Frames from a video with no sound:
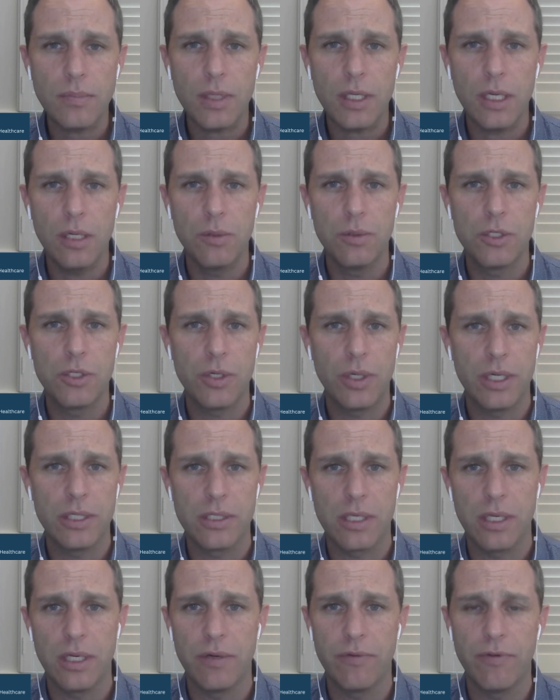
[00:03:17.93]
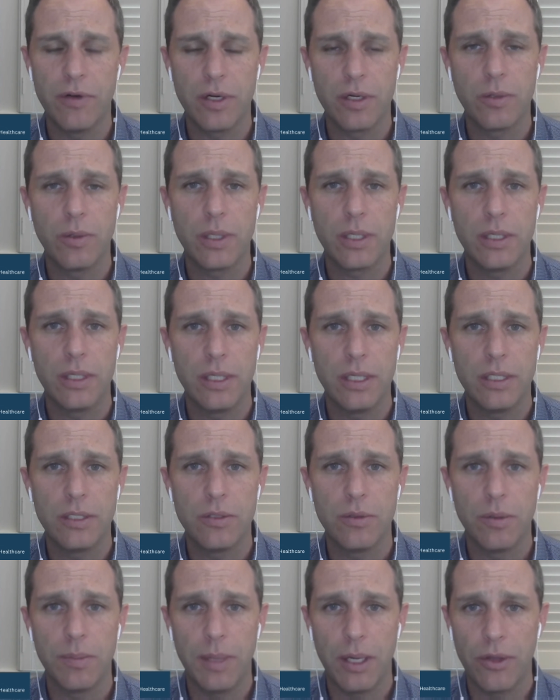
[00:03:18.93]
It was translated very quickly
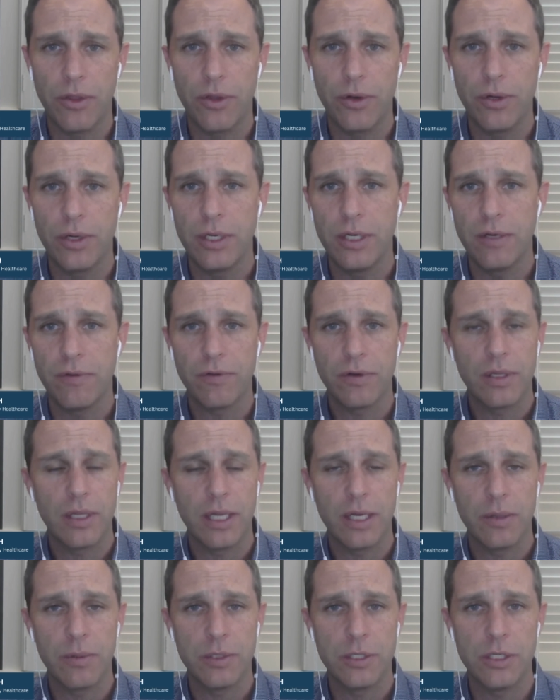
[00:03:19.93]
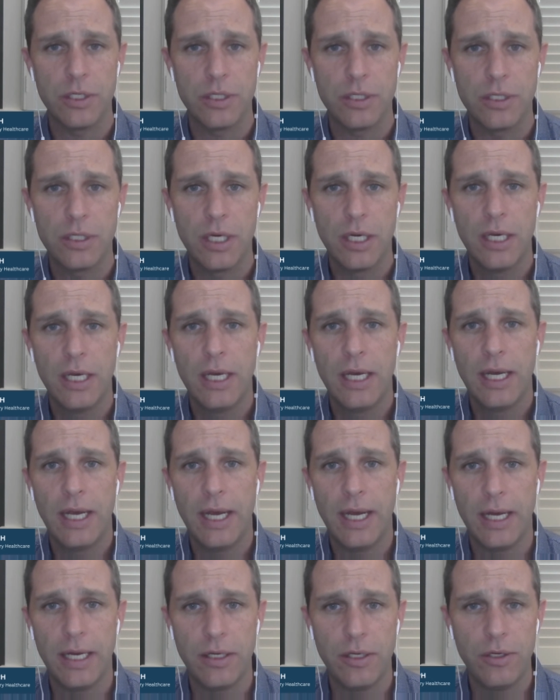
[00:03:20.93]
into about 30 different languages
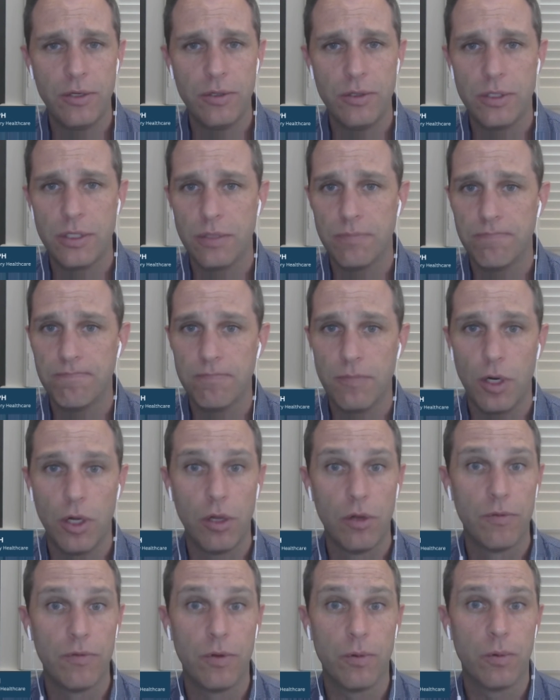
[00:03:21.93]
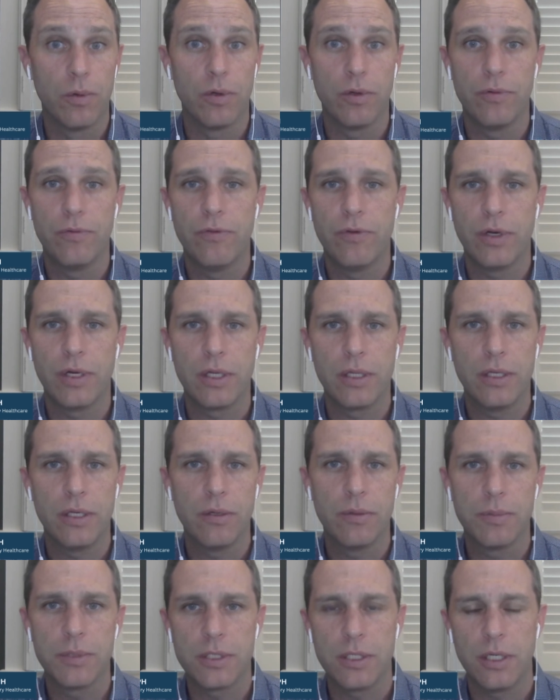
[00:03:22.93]
and used all over the world, frankly,
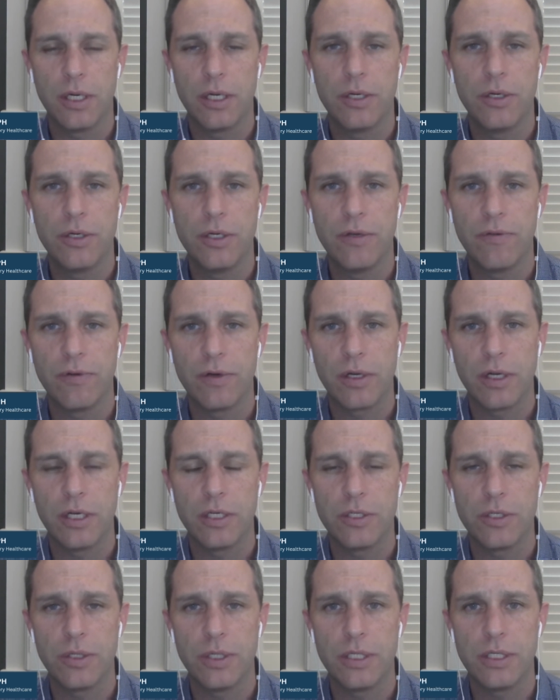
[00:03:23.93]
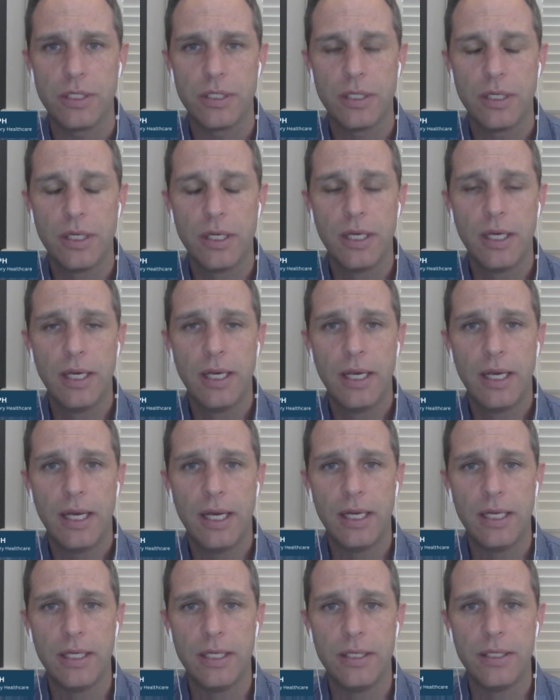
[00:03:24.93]
almost 100 different countries.
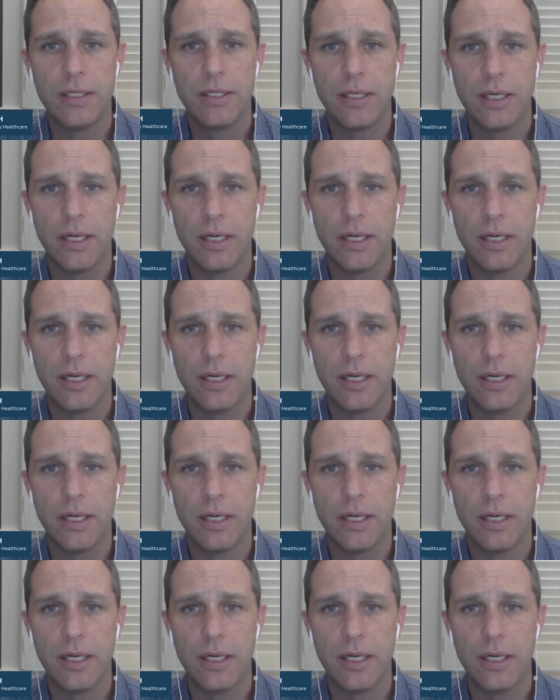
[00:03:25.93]
And